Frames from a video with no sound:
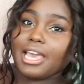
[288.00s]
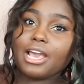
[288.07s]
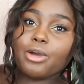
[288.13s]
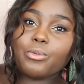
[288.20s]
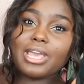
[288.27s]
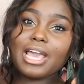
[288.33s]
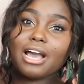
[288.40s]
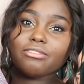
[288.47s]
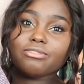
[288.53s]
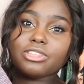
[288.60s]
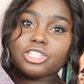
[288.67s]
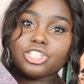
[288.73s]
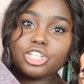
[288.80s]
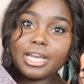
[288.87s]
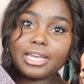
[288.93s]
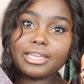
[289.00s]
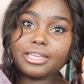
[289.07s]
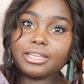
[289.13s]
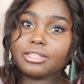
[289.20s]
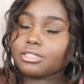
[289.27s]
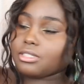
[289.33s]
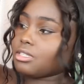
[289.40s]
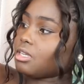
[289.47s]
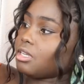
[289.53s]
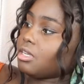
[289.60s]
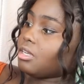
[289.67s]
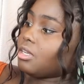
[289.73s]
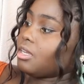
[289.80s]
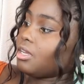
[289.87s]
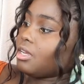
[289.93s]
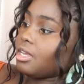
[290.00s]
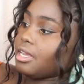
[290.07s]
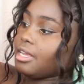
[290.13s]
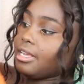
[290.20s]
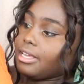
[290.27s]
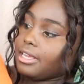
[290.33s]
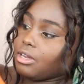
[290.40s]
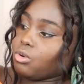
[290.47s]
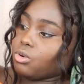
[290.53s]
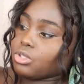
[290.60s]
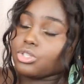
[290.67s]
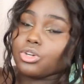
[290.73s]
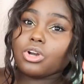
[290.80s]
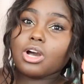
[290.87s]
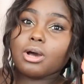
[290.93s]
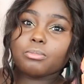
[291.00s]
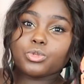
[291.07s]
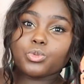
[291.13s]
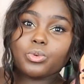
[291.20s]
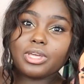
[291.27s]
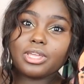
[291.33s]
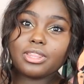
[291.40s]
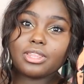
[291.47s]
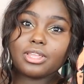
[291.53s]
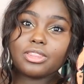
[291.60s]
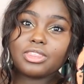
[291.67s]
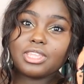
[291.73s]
Here we have the jacket. It also comes with